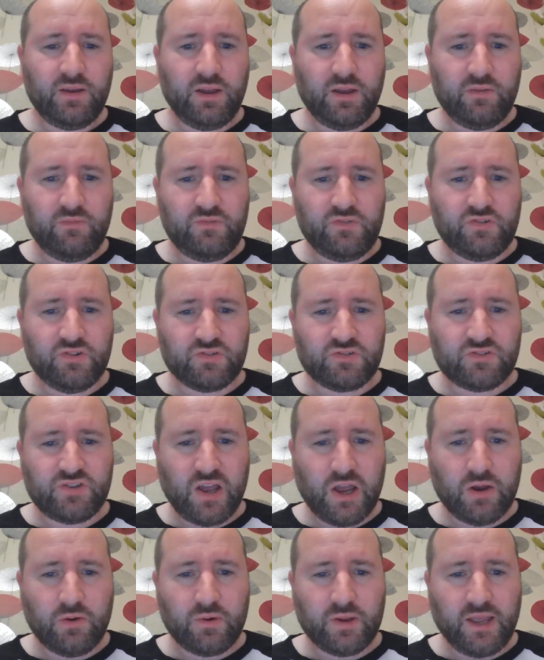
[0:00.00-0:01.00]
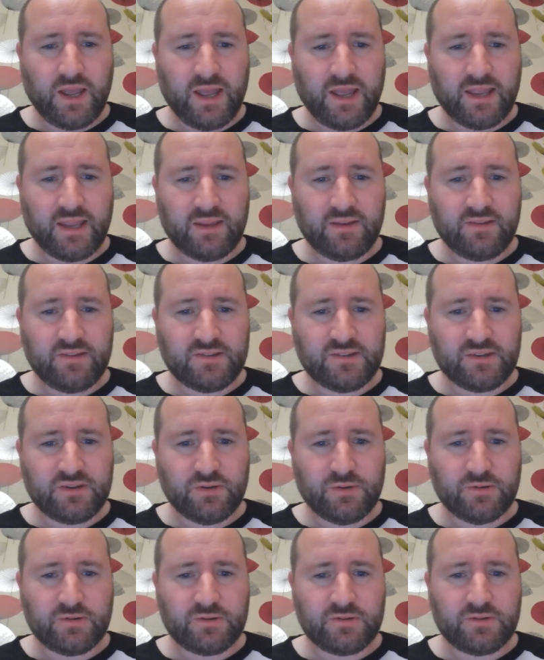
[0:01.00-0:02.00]
of just okay to
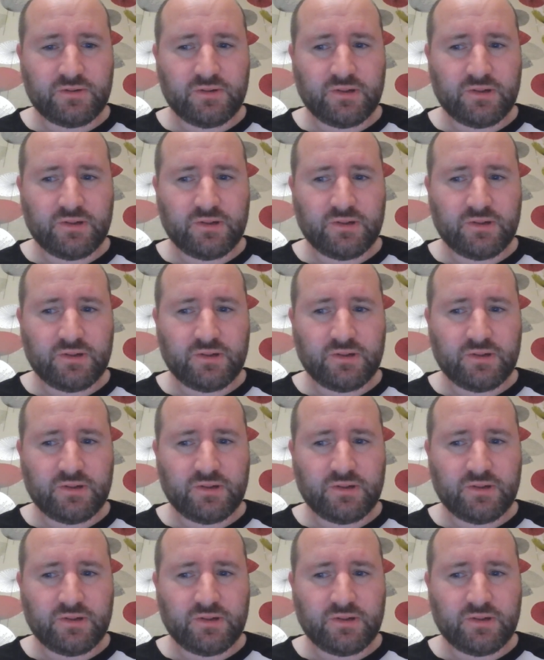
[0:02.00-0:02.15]
good.